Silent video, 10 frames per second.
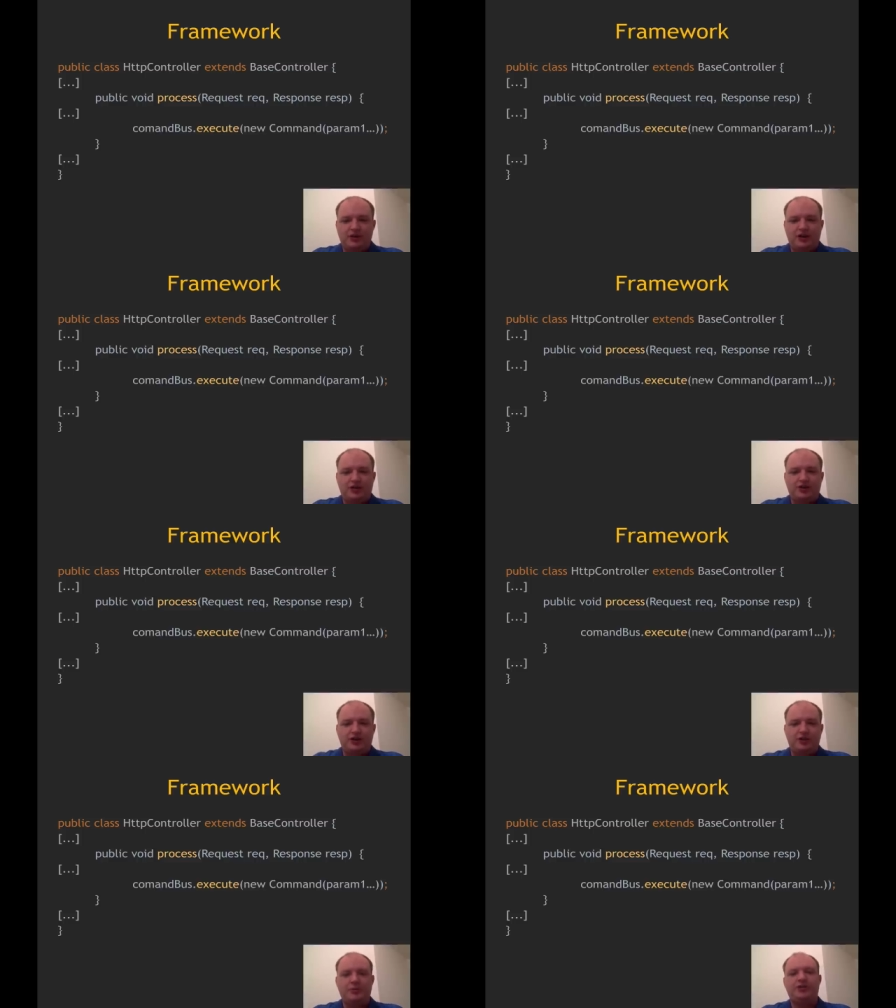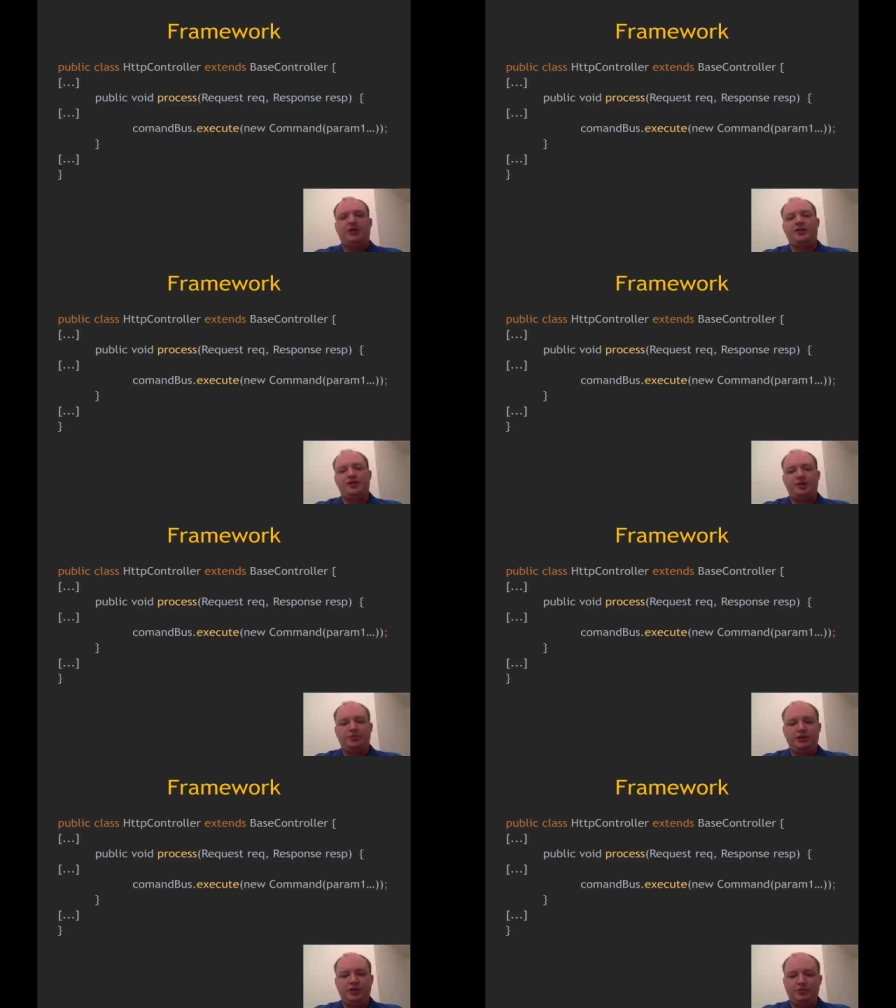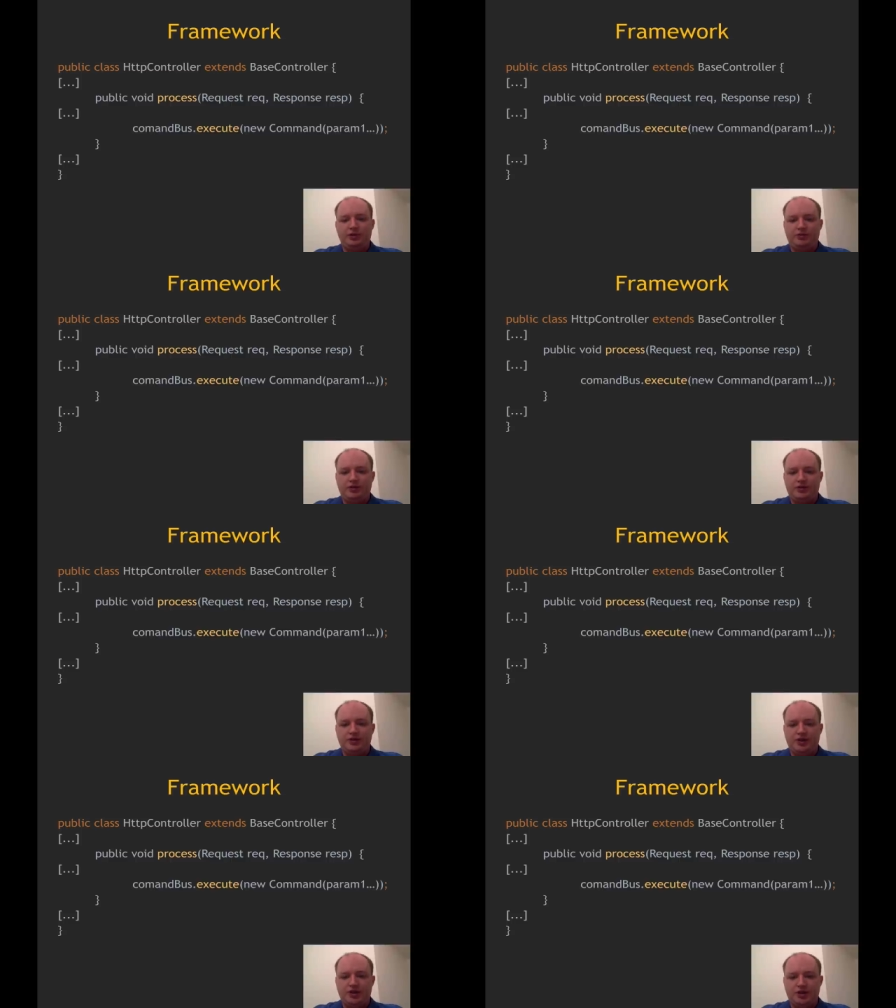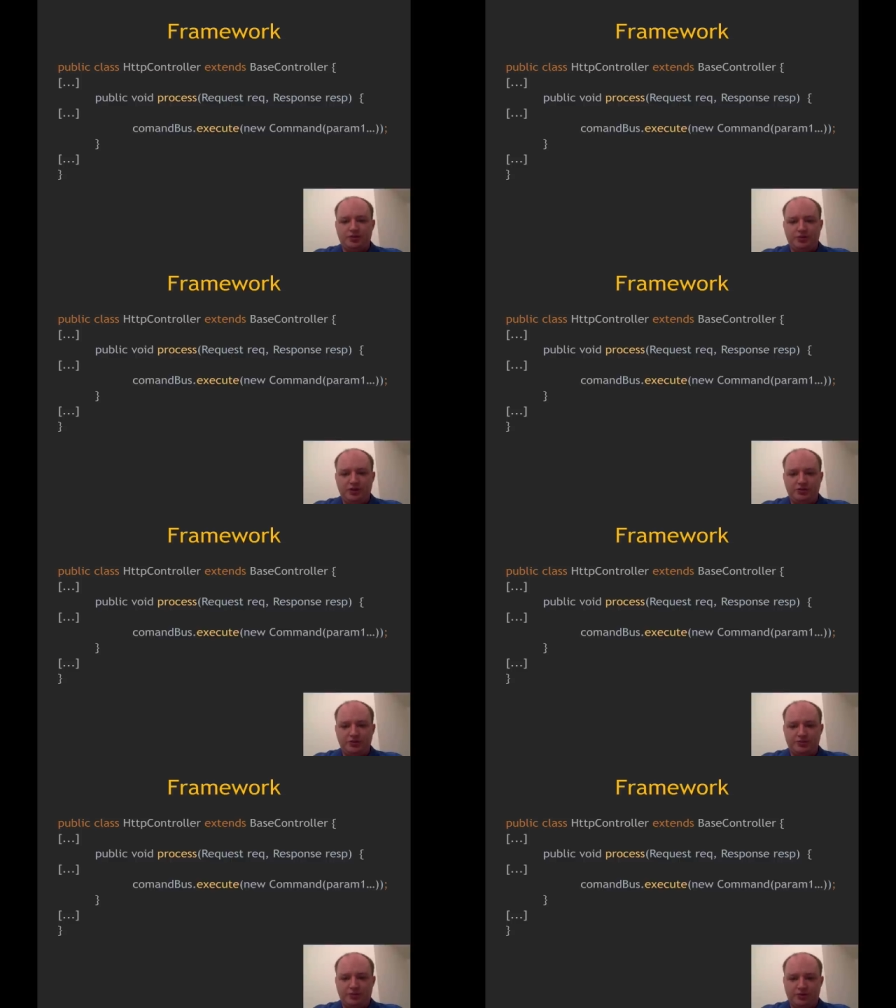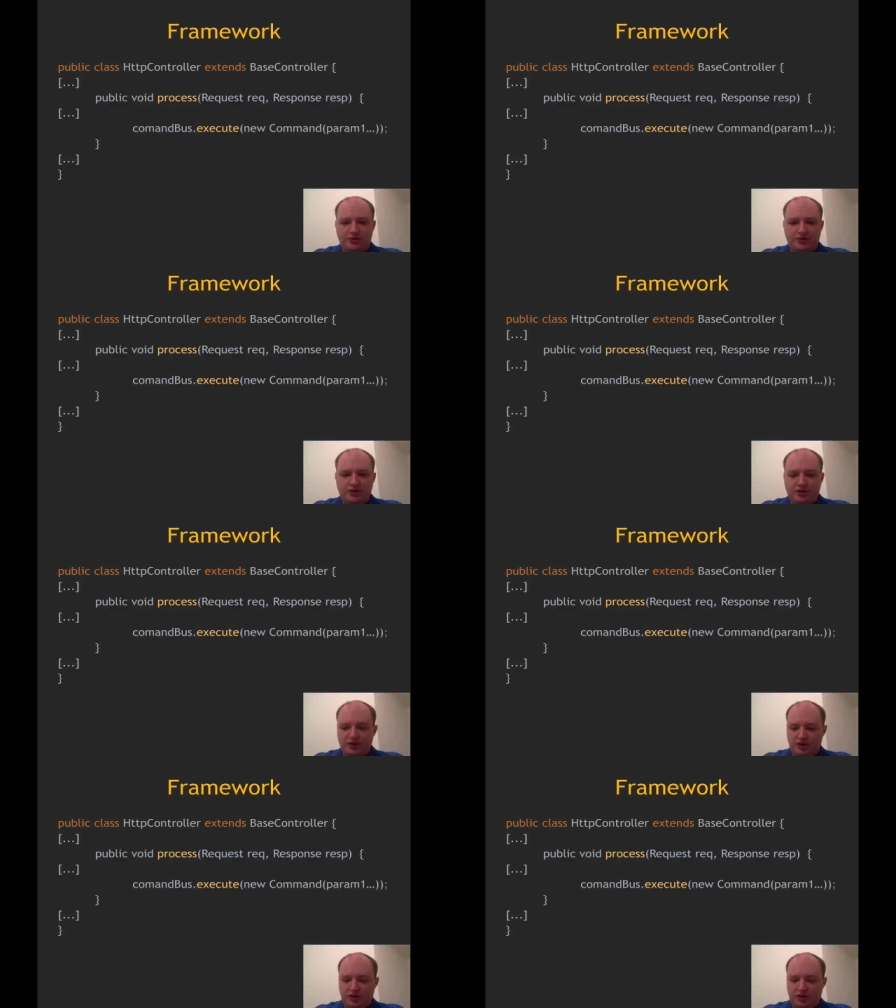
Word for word: Actually, I meant HTTP request and HTTP response,